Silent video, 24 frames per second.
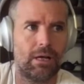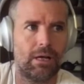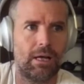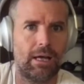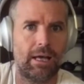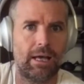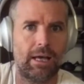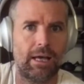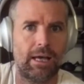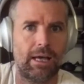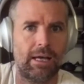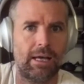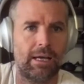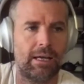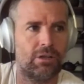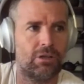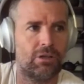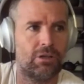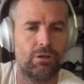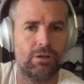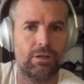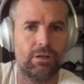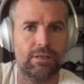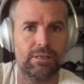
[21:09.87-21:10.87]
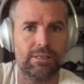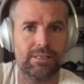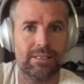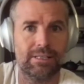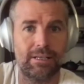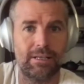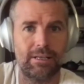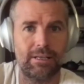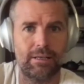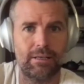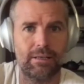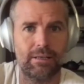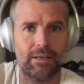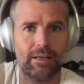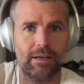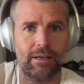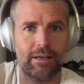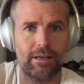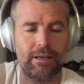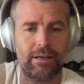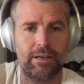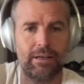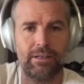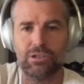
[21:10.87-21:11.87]
And you can see that
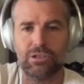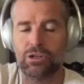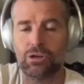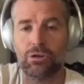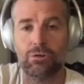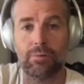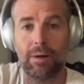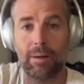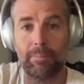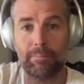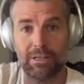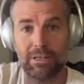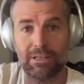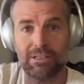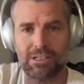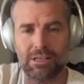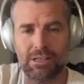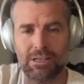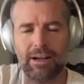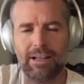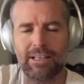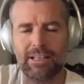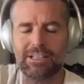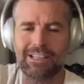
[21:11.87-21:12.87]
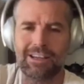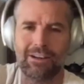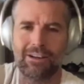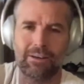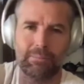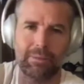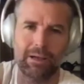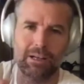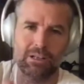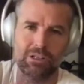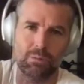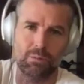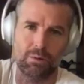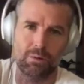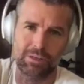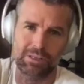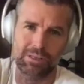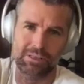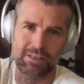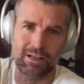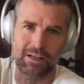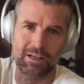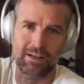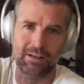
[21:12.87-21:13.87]
it is corrupted science, going back to what we
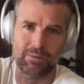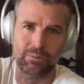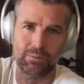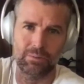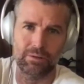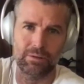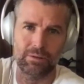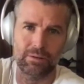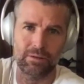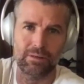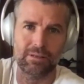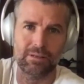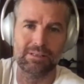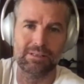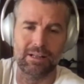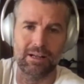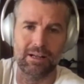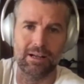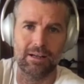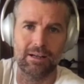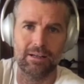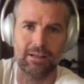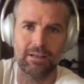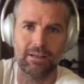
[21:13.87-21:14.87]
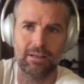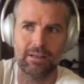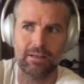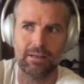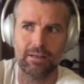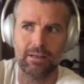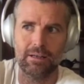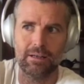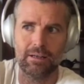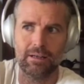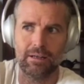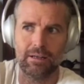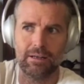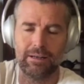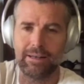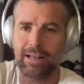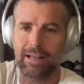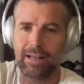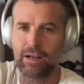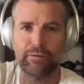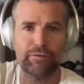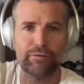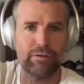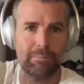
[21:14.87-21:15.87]
started with at the start.
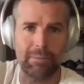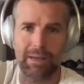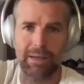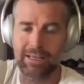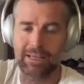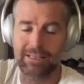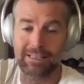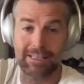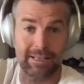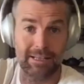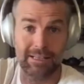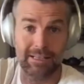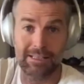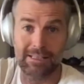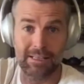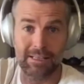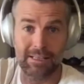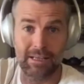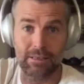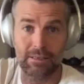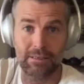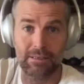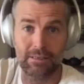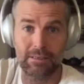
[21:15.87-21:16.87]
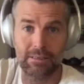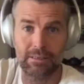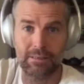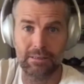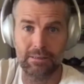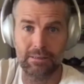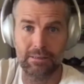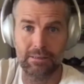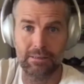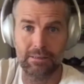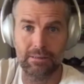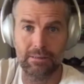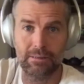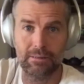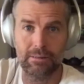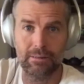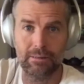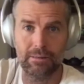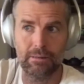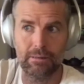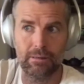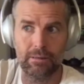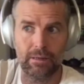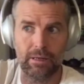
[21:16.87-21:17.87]
None of it makes any sense.
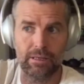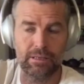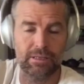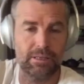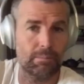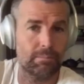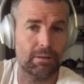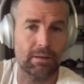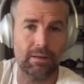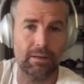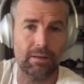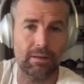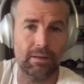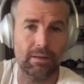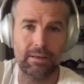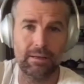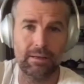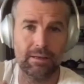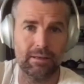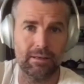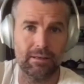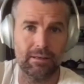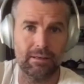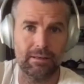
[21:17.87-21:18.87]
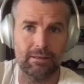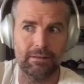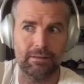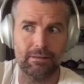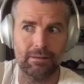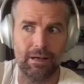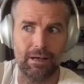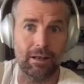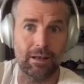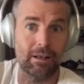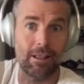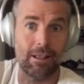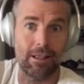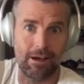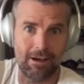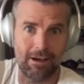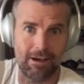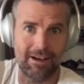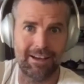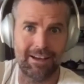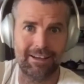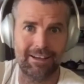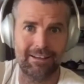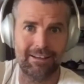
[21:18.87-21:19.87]
It's completely a
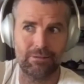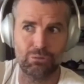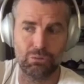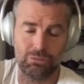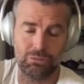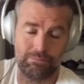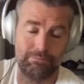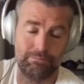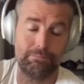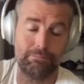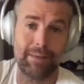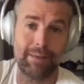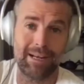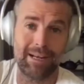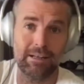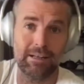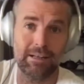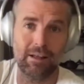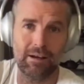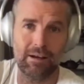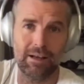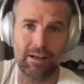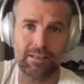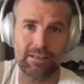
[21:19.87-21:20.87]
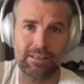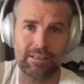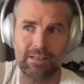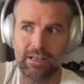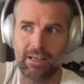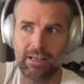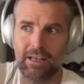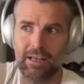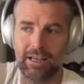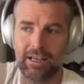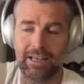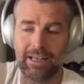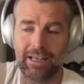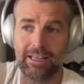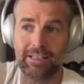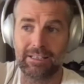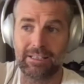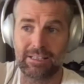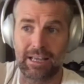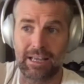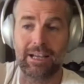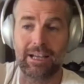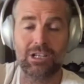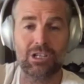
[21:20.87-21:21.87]
lie, or many lies. It's
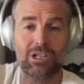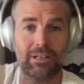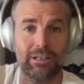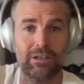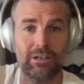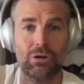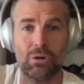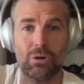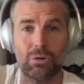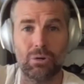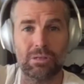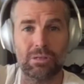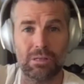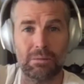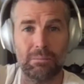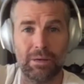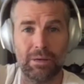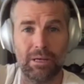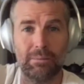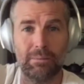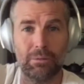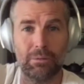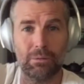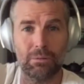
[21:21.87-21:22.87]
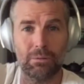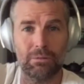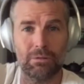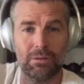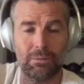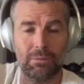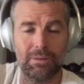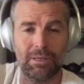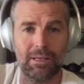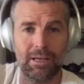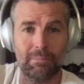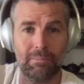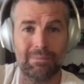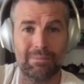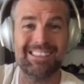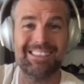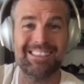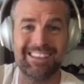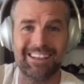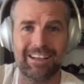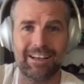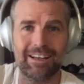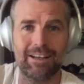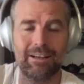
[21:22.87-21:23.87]
actually causing people to become
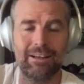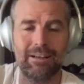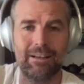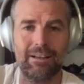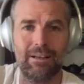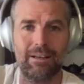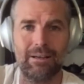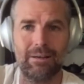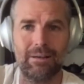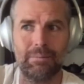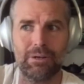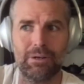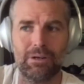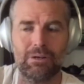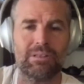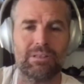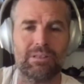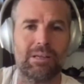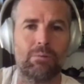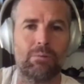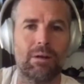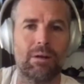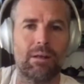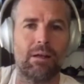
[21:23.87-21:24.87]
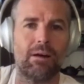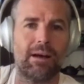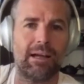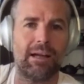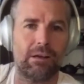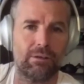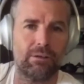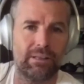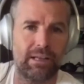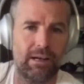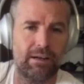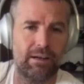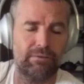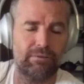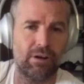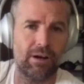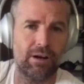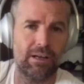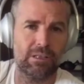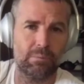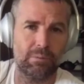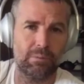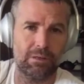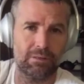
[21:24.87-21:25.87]
sicker because they're relying on that
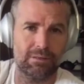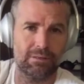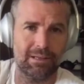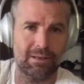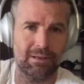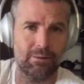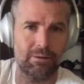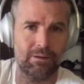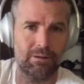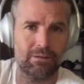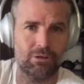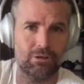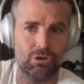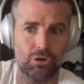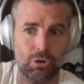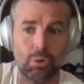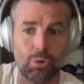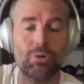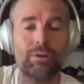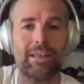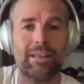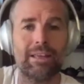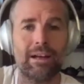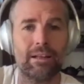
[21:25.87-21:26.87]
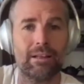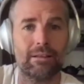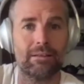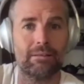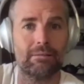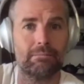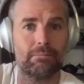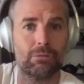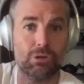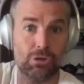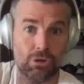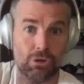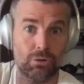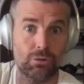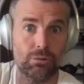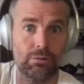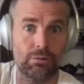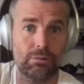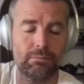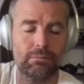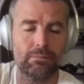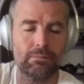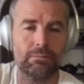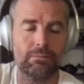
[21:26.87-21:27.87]
advice because they were taught that at school.
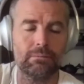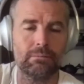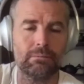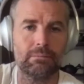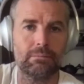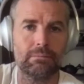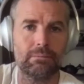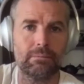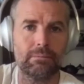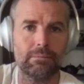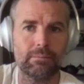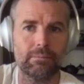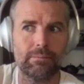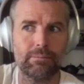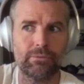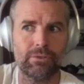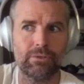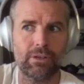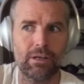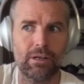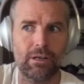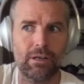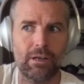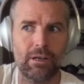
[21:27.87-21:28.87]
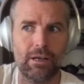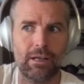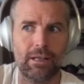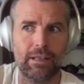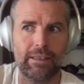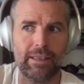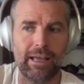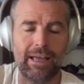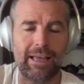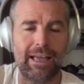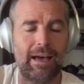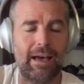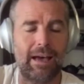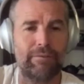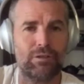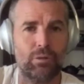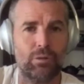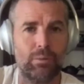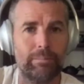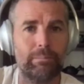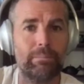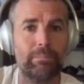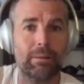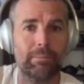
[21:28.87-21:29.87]
They have to
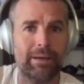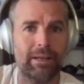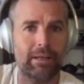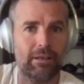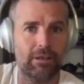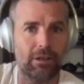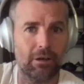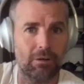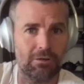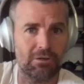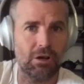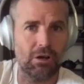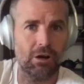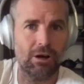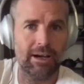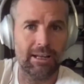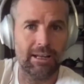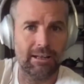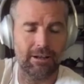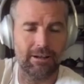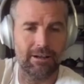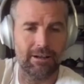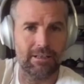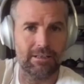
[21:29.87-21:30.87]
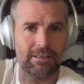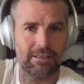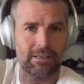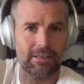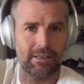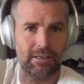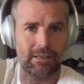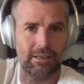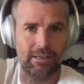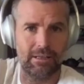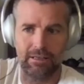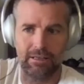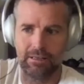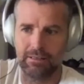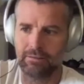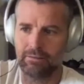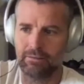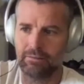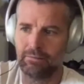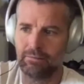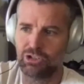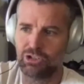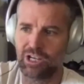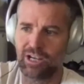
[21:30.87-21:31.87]
implement those guidelines in
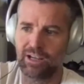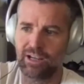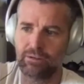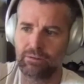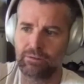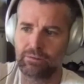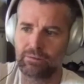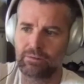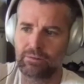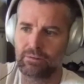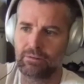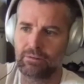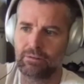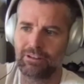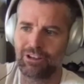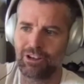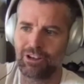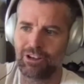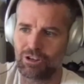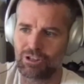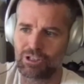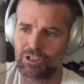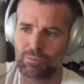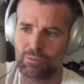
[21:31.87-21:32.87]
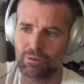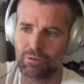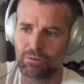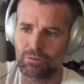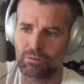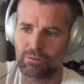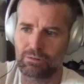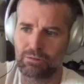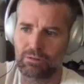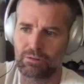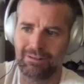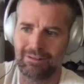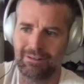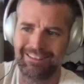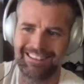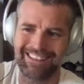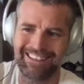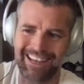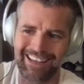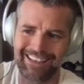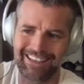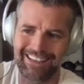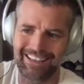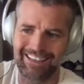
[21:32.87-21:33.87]
jails, hospitals,
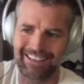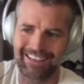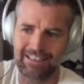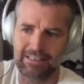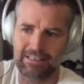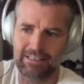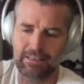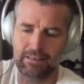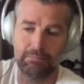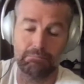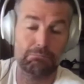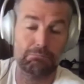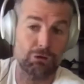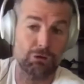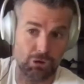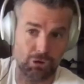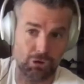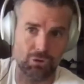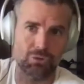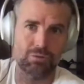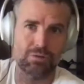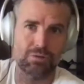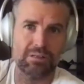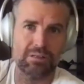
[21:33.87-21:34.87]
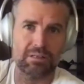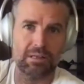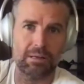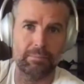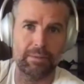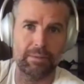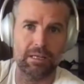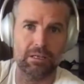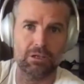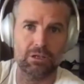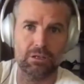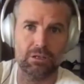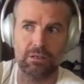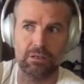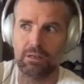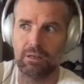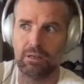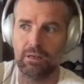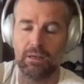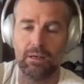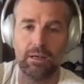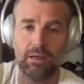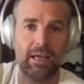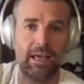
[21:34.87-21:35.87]
daycares, schools, as I mentioned,
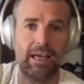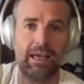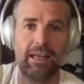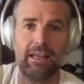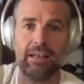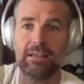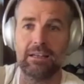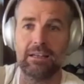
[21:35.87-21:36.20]
and